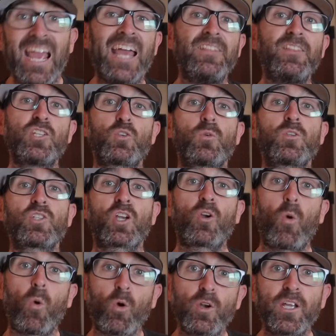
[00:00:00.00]
and this was
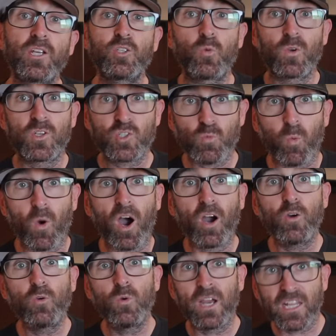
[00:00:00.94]
according to his
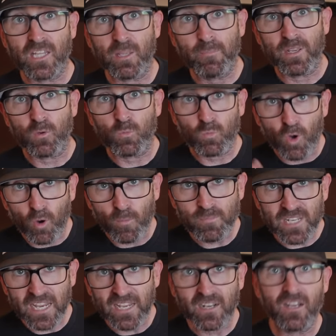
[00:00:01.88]
Wahoo Element Roam
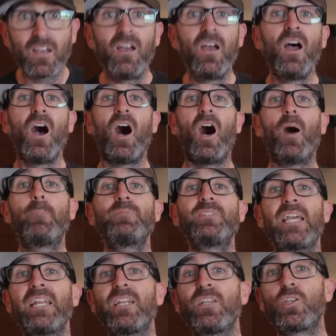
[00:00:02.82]
data
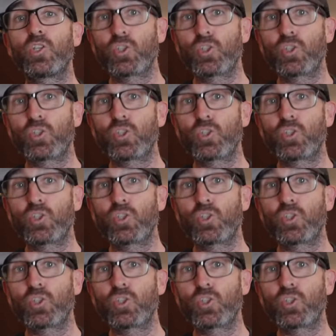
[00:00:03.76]
updated to